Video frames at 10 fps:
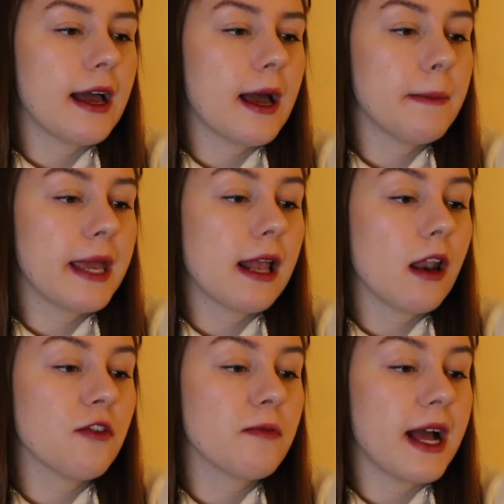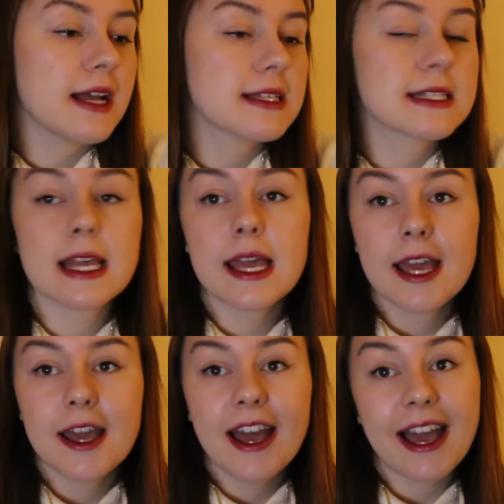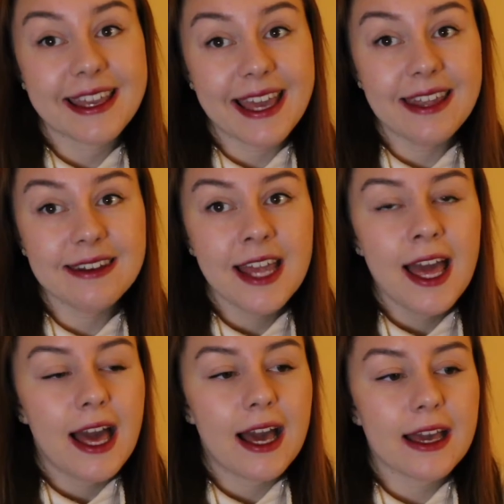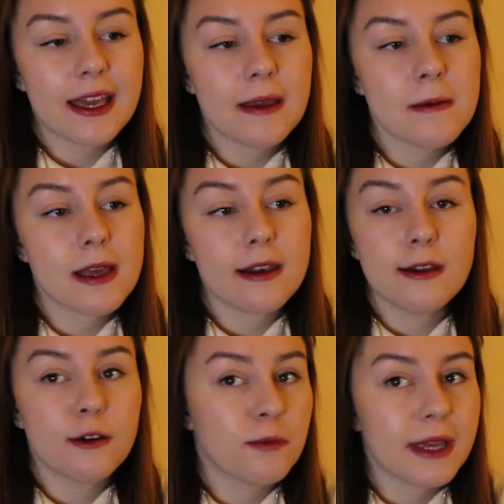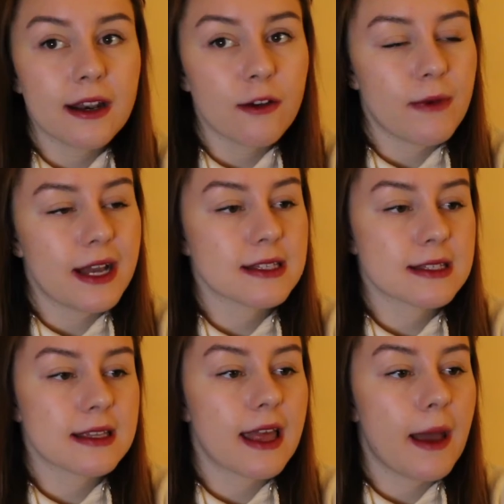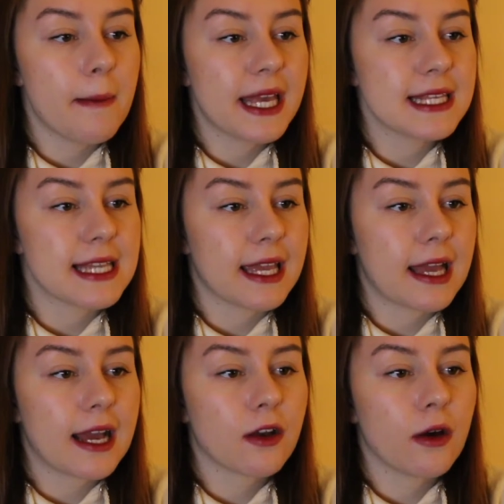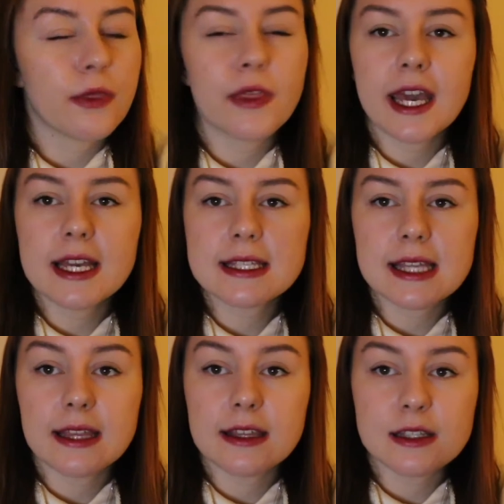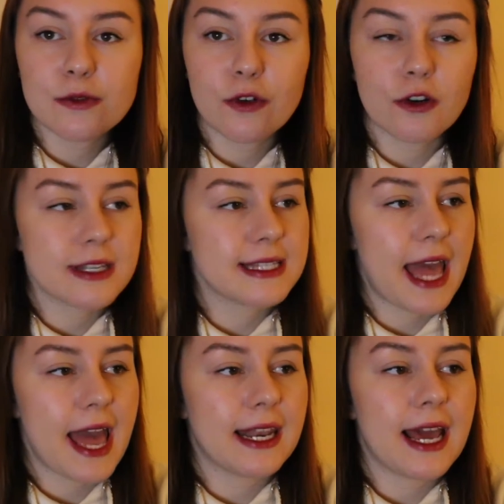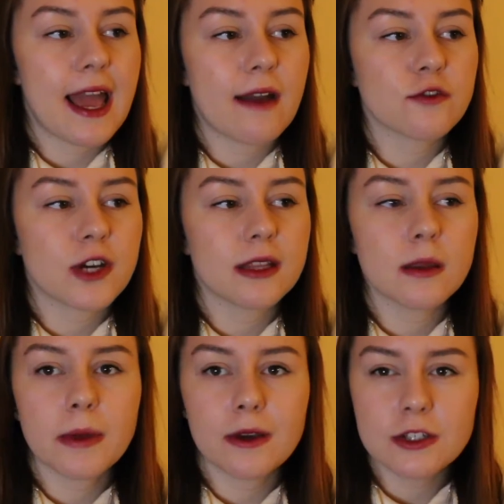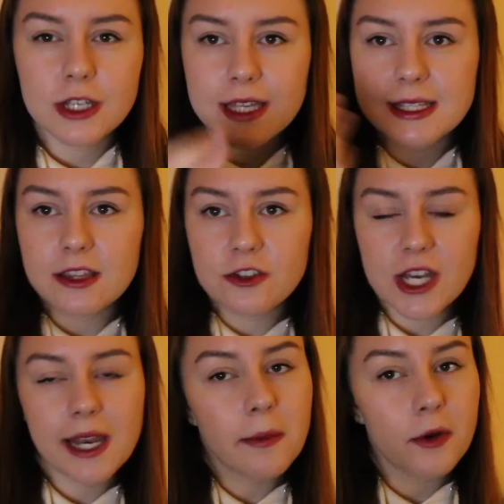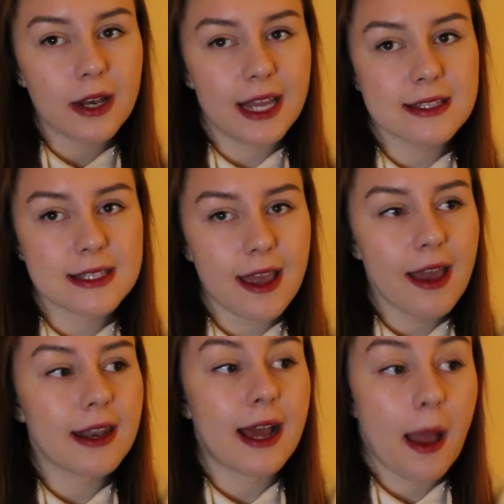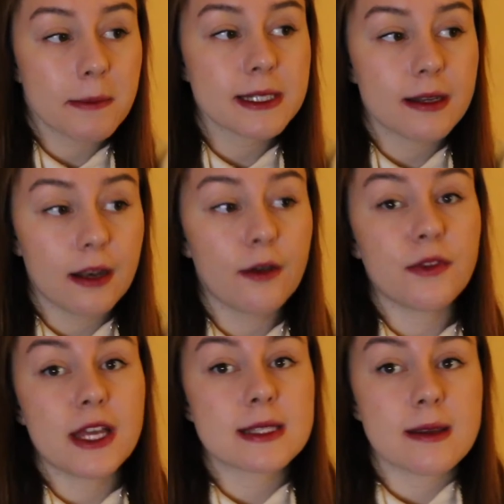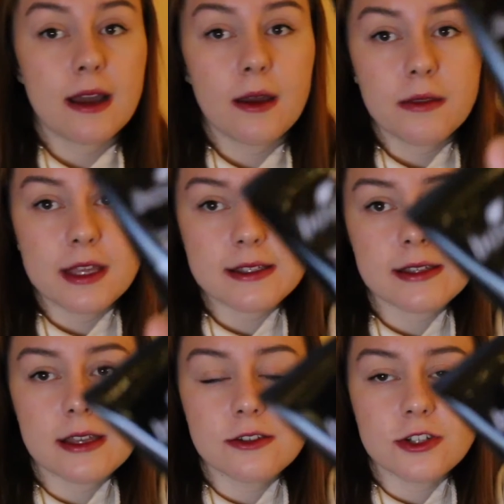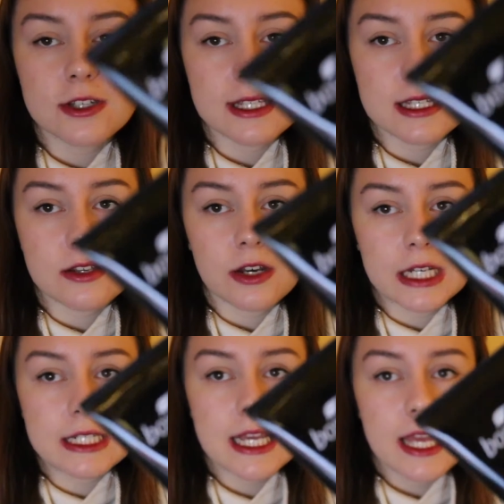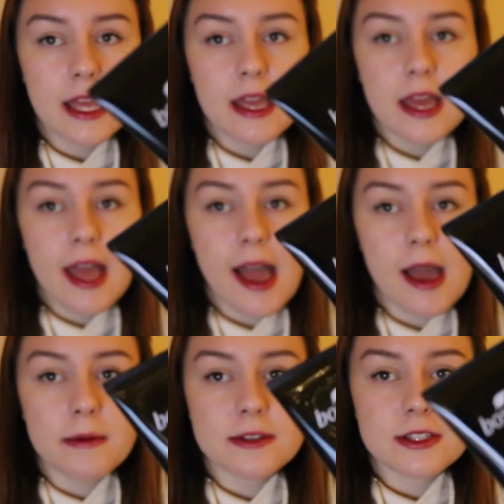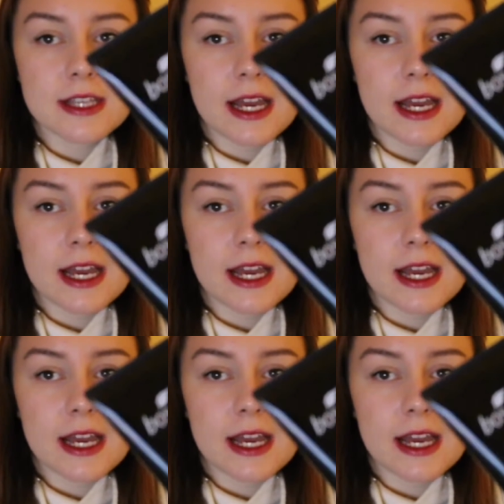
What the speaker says: a peel off mask. Again, I love peel off masks, they're amazing. I got this in the Sephora set, and I have tried the Boscia, is it the Jelly Ball Cleanser, and I absolutely love this, so I hope this is just as good. It's just